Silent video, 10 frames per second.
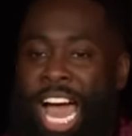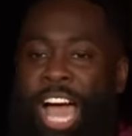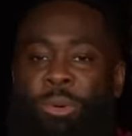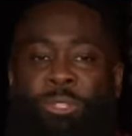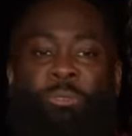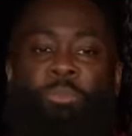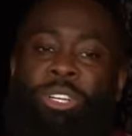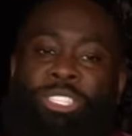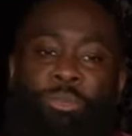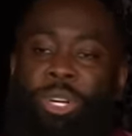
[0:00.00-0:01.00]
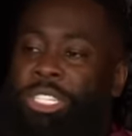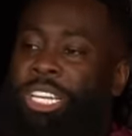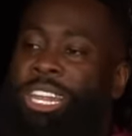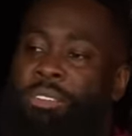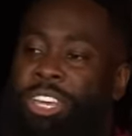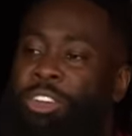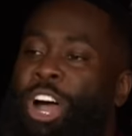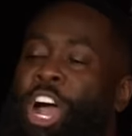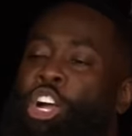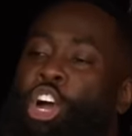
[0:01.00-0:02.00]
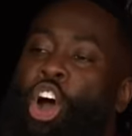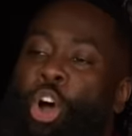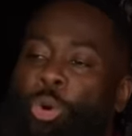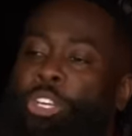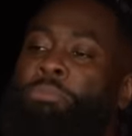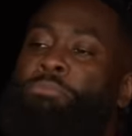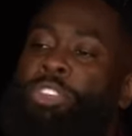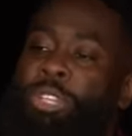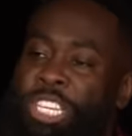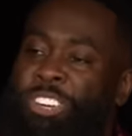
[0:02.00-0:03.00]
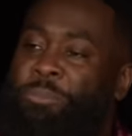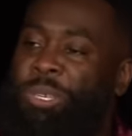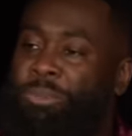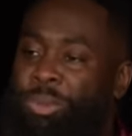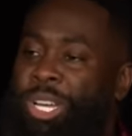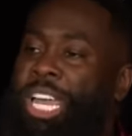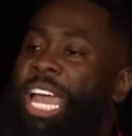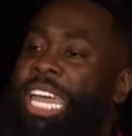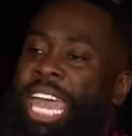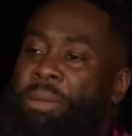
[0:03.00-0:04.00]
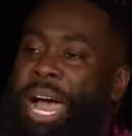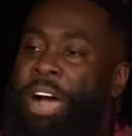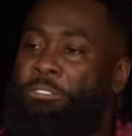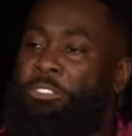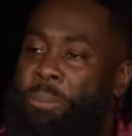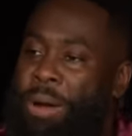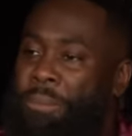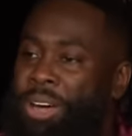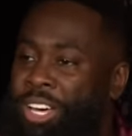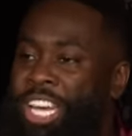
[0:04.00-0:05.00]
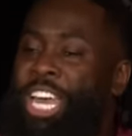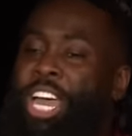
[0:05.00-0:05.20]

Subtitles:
I went to Boston where she lived and a whole community of people came out for my mother.